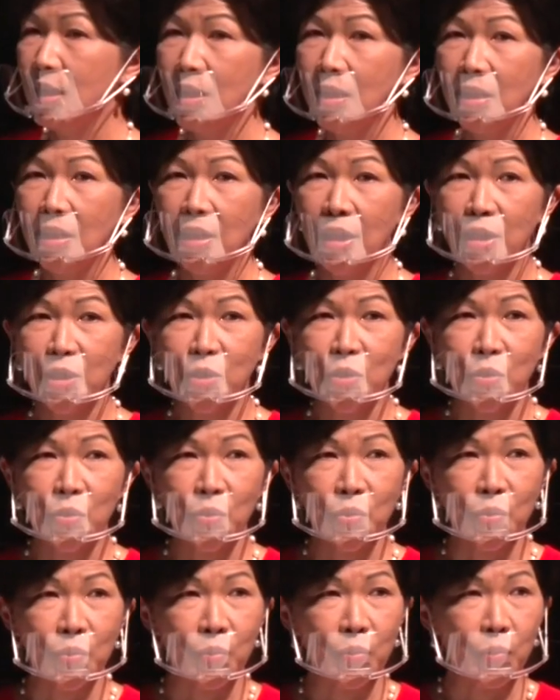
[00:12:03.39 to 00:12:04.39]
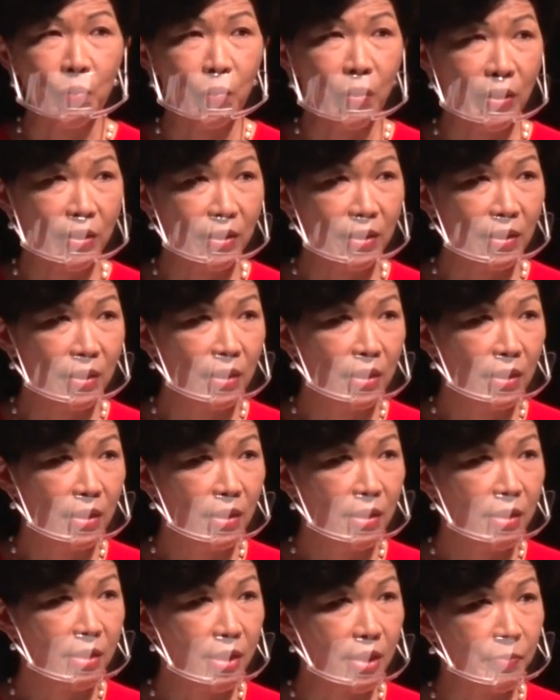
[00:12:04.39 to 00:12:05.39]
led to one
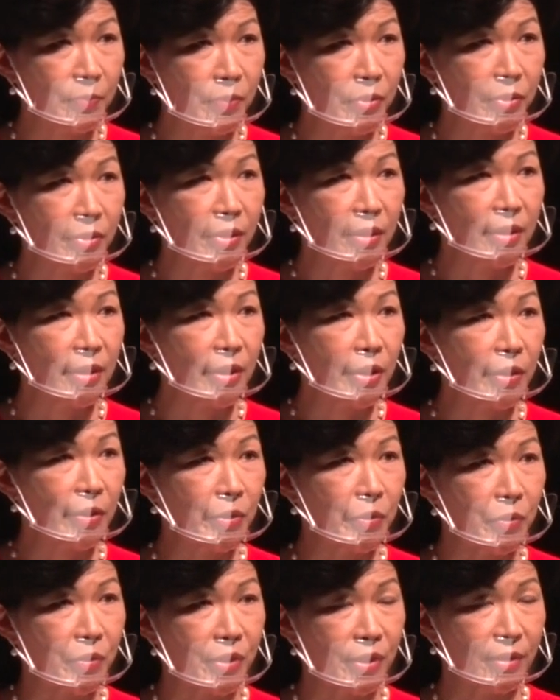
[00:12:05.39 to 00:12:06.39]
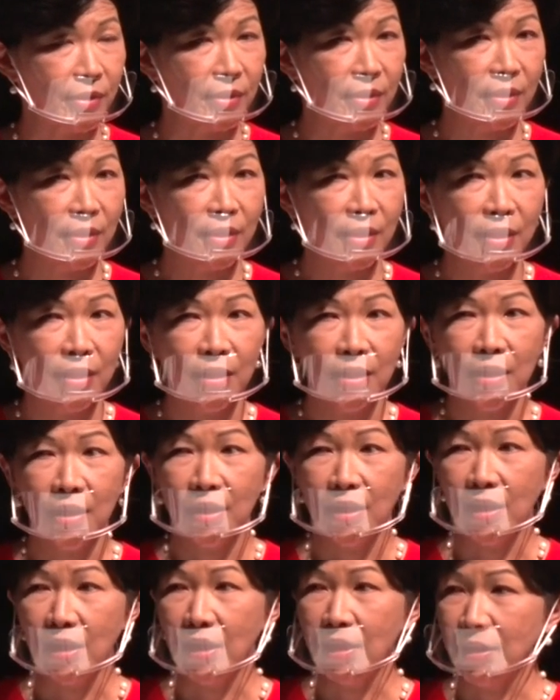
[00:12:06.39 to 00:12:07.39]
simple conclusion,
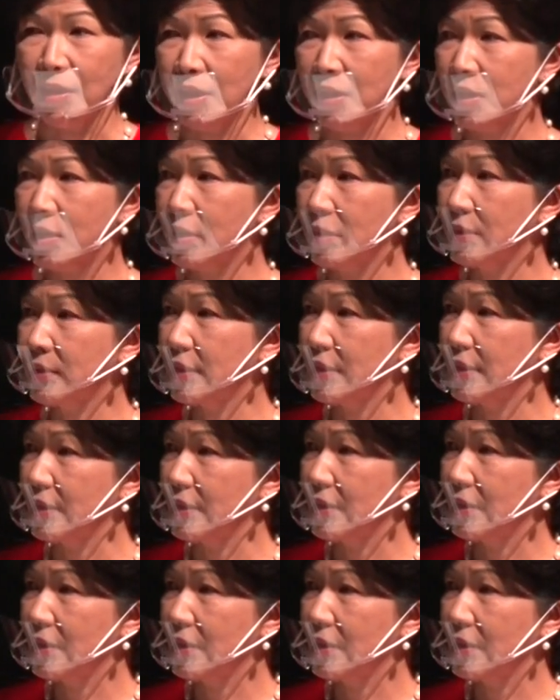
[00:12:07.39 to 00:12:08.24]
and I called it